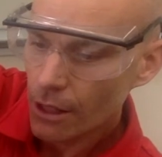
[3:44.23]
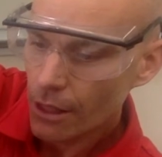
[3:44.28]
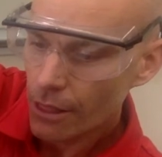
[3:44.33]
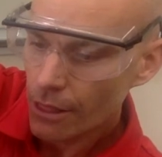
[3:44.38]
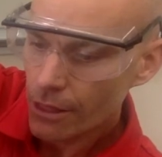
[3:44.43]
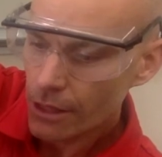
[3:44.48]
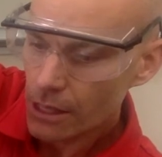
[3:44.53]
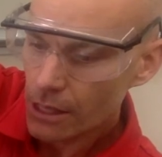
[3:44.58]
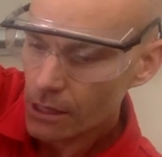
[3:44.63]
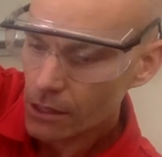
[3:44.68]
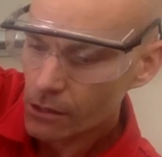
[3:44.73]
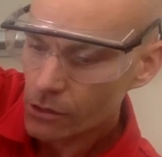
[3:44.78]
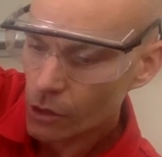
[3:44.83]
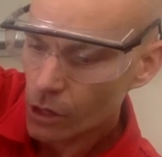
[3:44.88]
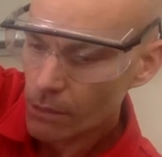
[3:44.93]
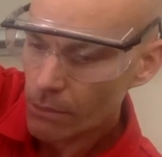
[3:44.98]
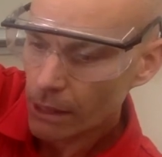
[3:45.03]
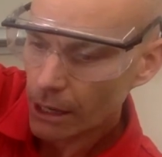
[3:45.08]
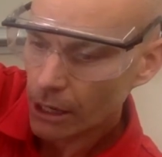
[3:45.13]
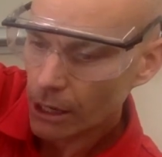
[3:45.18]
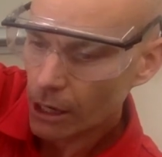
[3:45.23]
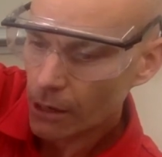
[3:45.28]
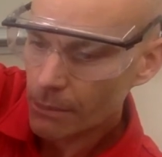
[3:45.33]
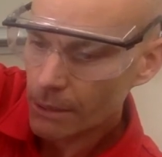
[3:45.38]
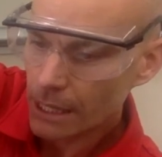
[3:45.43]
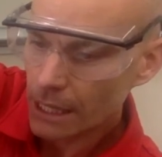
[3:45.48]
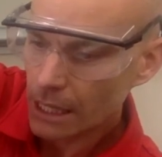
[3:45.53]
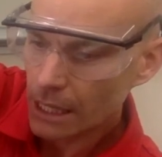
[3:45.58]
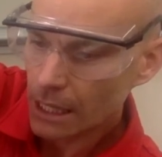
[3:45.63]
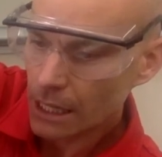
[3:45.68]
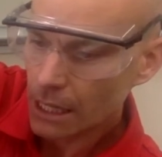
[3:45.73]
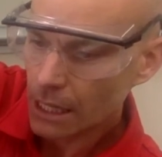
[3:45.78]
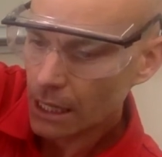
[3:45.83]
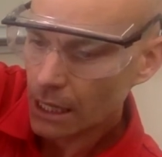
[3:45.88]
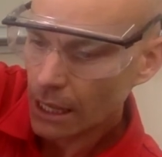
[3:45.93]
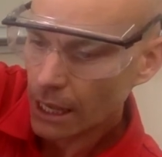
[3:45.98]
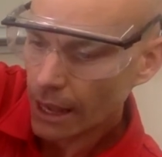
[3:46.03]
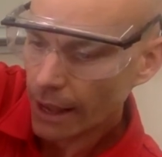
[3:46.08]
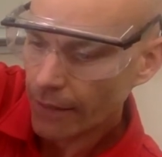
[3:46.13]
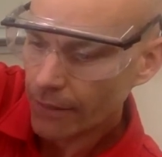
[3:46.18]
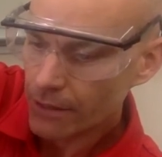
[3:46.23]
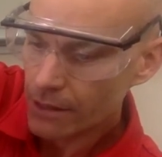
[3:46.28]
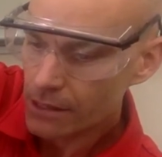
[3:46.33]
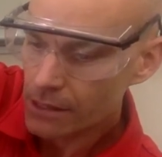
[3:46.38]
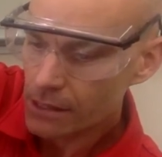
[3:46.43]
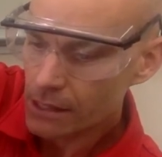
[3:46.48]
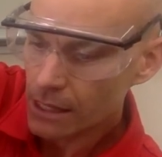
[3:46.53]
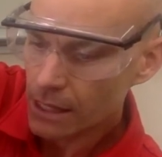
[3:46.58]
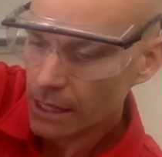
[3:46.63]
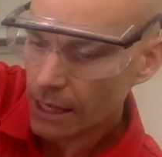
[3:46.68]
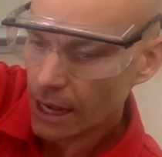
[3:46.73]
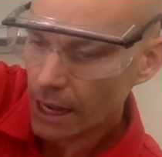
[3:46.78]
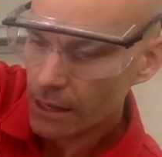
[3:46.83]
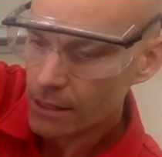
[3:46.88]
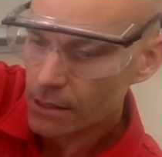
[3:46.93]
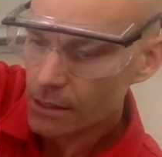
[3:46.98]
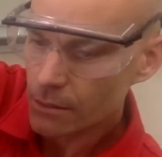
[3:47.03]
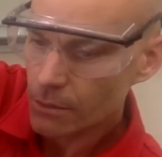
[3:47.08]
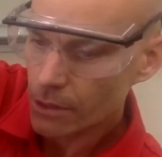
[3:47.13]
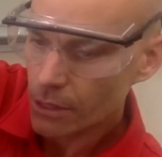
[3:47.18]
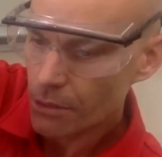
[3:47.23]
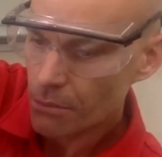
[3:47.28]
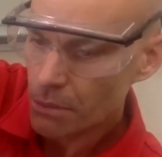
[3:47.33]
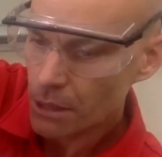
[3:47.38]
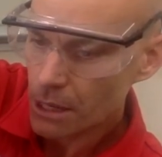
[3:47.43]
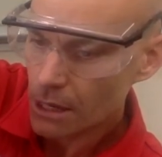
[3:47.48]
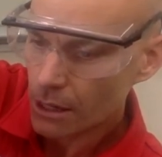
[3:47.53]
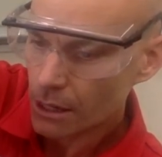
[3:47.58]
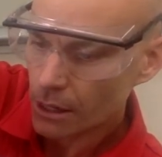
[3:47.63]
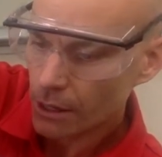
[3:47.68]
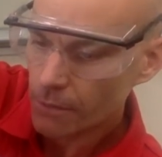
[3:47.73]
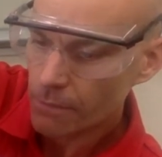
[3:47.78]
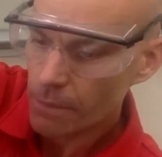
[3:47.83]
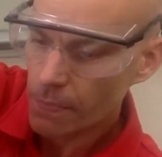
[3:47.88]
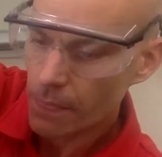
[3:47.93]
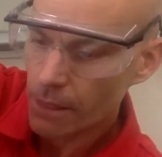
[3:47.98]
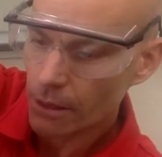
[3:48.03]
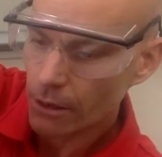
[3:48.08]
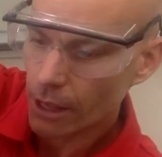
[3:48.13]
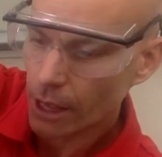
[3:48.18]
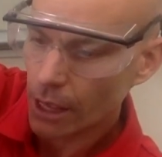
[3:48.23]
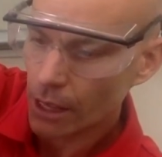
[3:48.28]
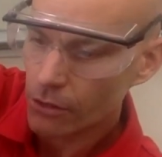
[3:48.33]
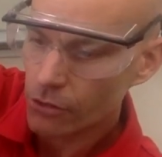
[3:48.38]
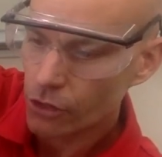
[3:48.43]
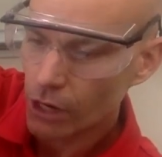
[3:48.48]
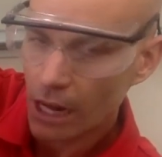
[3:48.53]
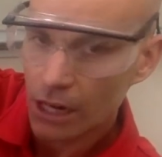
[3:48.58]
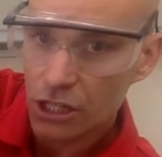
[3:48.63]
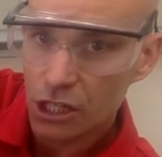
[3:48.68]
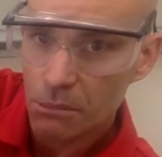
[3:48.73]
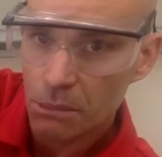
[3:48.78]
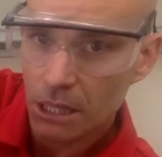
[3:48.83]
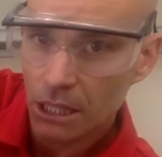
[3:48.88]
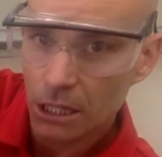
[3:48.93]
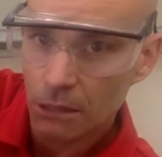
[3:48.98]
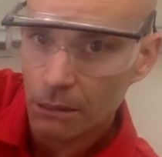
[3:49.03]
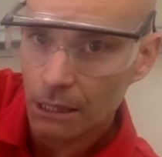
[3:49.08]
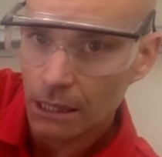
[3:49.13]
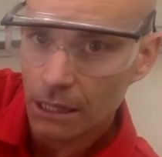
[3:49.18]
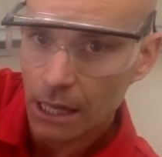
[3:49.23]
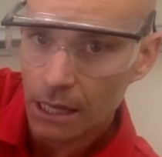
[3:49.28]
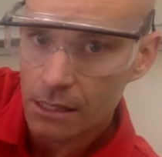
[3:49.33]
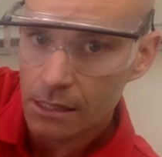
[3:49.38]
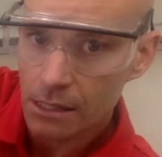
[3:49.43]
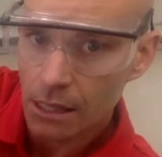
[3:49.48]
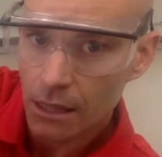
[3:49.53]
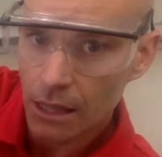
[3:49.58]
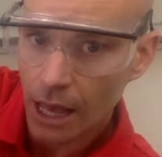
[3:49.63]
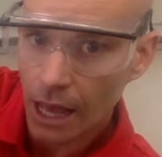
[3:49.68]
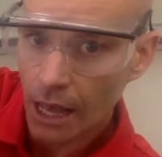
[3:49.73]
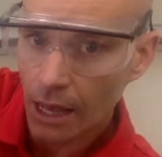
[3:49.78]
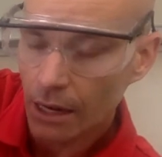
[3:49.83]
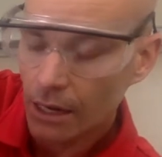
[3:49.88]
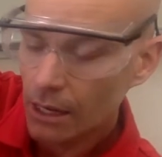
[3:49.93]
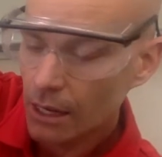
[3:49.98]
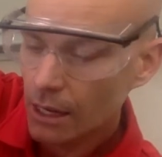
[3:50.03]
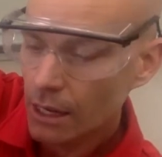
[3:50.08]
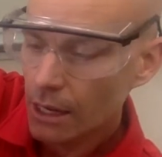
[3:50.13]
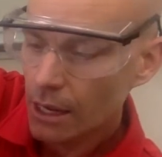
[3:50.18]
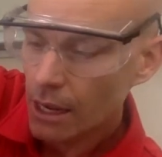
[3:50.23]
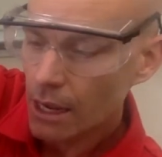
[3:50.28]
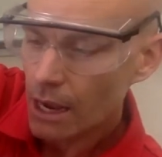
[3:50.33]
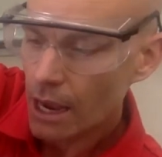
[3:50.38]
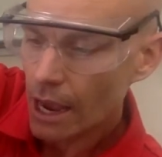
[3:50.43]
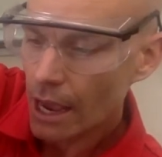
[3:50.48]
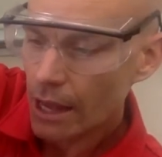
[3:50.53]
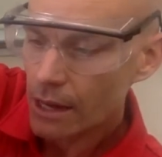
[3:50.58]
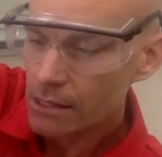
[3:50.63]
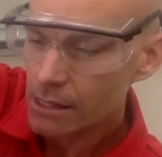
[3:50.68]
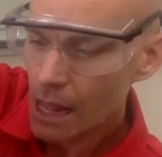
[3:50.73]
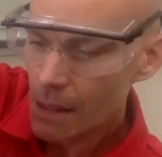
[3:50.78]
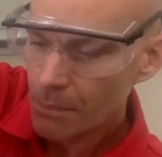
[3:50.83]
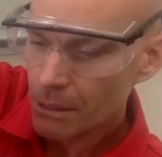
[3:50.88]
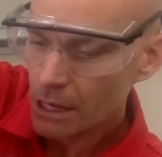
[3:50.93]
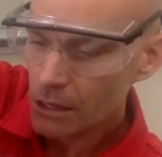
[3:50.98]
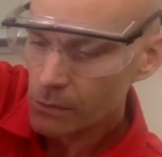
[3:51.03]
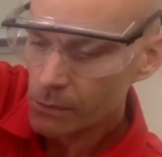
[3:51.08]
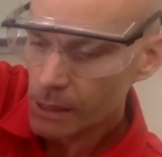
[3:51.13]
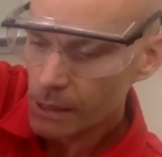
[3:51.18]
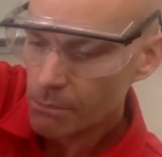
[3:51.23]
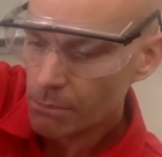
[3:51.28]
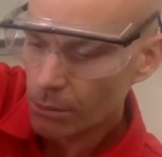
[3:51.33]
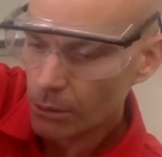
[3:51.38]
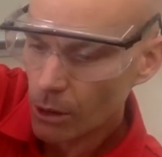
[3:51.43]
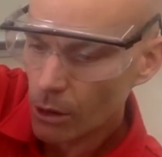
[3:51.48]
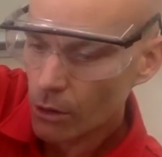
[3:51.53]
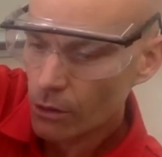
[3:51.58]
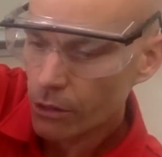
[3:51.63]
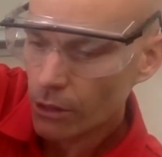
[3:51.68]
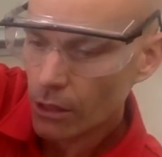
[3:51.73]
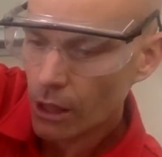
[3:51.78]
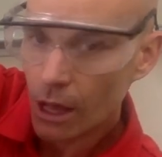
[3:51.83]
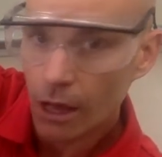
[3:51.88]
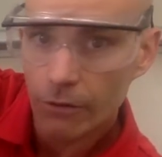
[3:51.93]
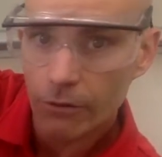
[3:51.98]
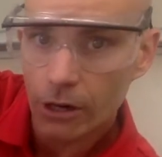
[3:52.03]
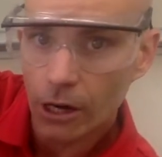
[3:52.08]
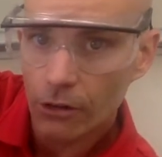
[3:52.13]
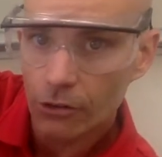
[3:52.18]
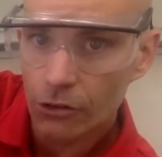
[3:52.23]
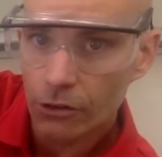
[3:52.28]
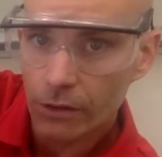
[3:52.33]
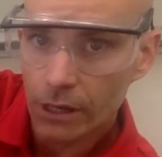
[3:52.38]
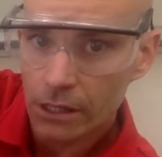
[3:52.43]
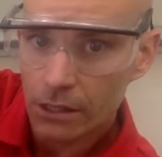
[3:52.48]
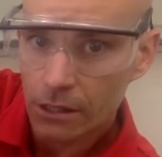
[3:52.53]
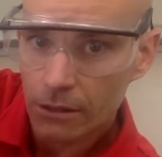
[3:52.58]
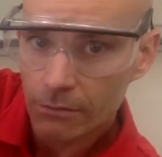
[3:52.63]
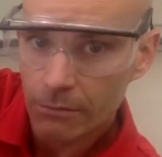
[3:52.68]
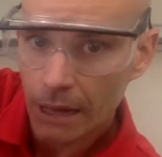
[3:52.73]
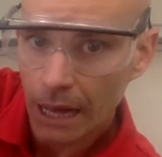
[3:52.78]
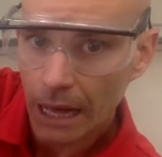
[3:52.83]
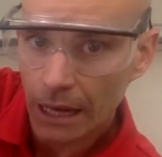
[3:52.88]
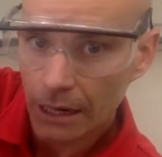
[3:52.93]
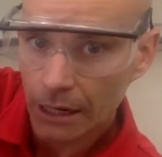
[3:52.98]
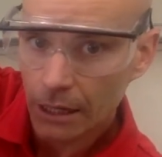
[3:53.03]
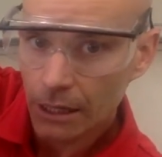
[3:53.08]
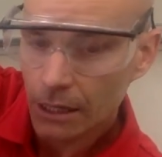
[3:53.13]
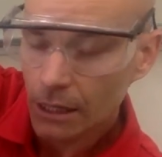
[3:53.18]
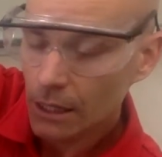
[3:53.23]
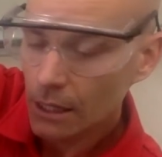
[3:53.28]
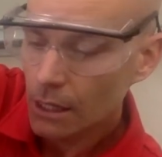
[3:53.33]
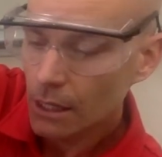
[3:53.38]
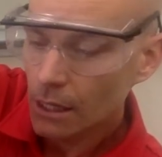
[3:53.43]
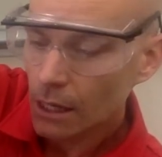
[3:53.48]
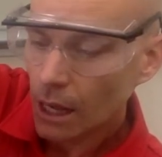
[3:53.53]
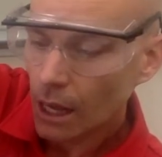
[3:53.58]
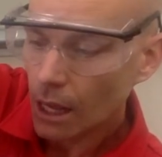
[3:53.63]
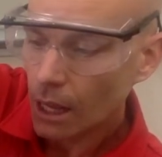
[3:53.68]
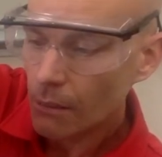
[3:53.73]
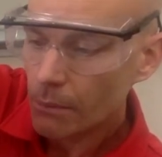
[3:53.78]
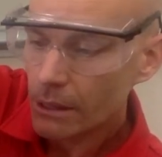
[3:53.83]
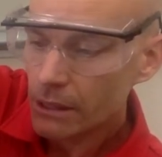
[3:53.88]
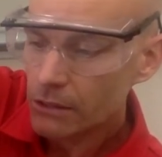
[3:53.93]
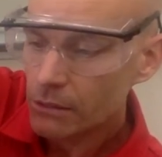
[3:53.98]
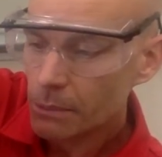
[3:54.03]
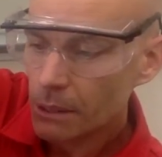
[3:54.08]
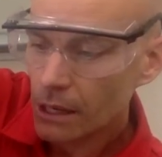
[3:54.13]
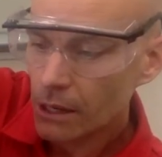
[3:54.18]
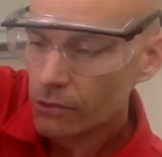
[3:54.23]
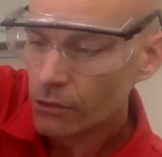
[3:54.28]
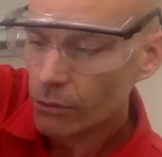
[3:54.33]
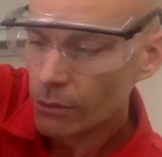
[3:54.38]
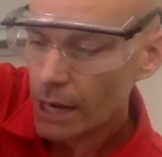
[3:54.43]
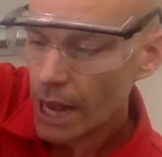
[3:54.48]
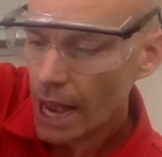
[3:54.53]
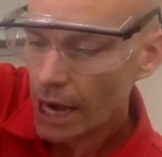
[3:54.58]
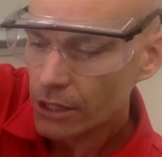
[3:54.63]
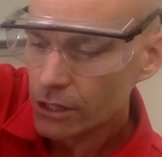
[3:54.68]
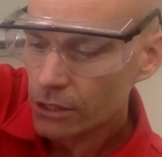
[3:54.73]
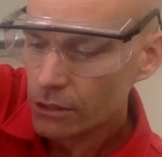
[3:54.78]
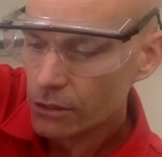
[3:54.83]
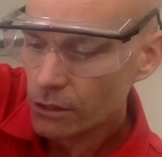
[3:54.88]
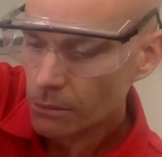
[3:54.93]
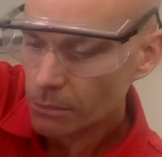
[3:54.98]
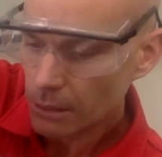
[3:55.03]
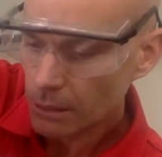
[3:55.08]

the sodium bicarbonate and the acetic acid with the beaker. Okay, it should actually be a little bit less than that. And it's not because we broke the law of conservation of matter, but it's because a reaction took